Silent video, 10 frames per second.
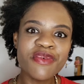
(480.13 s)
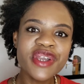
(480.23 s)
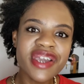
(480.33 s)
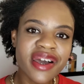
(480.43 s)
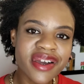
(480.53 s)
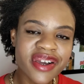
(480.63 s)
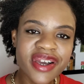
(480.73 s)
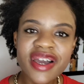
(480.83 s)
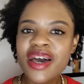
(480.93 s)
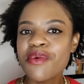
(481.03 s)
were
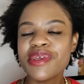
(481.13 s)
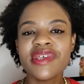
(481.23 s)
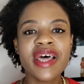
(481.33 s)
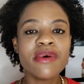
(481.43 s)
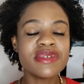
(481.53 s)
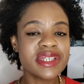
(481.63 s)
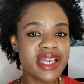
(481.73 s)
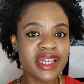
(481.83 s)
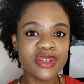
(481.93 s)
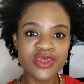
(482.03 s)
younger, whether that was,
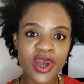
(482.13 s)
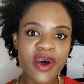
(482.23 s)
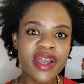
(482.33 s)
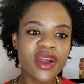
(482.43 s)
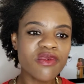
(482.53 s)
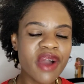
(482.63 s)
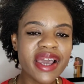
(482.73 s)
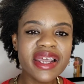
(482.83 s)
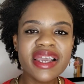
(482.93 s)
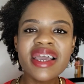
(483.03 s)
again, drawing or
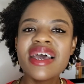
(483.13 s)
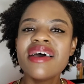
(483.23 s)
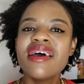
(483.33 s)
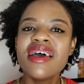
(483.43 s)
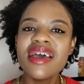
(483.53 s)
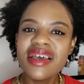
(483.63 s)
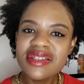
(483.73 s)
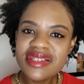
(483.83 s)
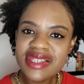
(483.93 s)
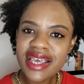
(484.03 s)
writing,
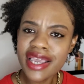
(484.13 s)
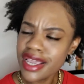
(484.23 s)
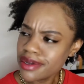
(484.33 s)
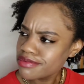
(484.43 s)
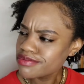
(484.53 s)
and see,